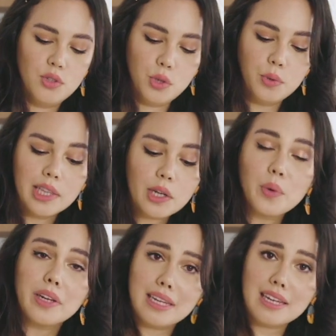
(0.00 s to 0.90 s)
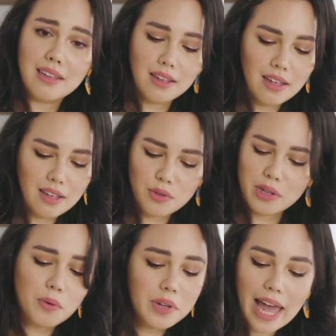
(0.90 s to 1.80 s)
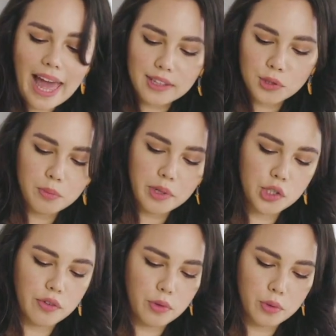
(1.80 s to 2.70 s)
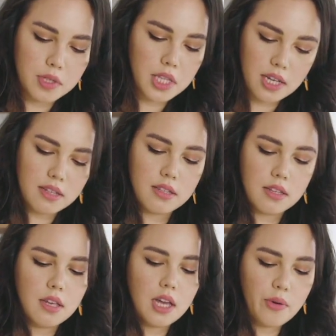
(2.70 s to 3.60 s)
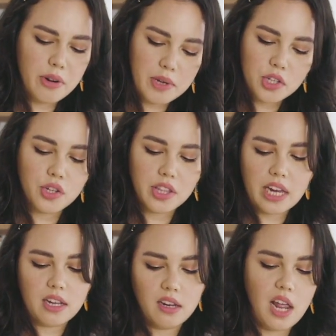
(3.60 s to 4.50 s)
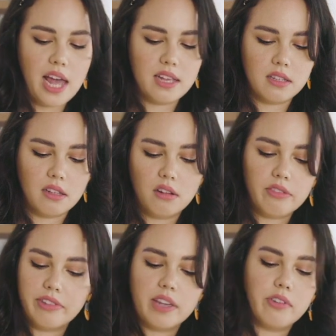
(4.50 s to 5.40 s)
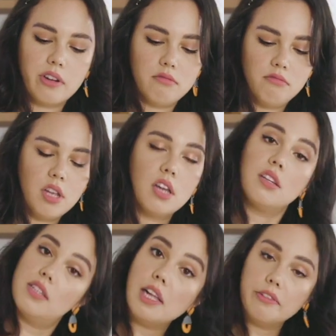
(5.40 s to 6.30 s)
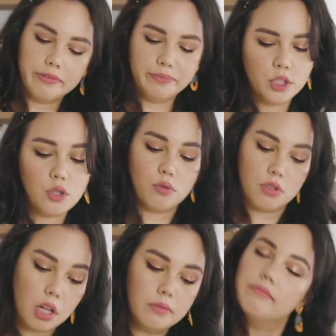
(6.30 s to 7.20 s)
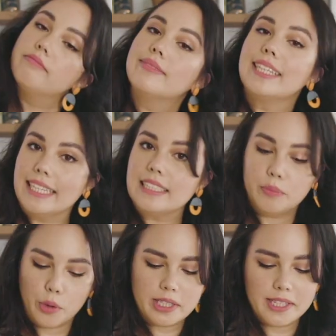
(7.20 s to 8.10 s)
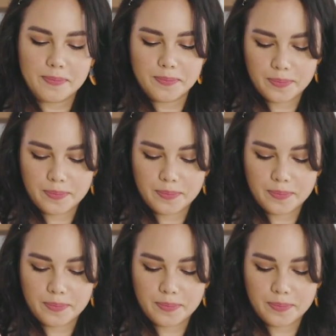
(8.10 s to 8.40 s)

too liquidy, so I don't want to add too much of those things. I want to make sure that it has a lot of flavor in itself. So salt is important.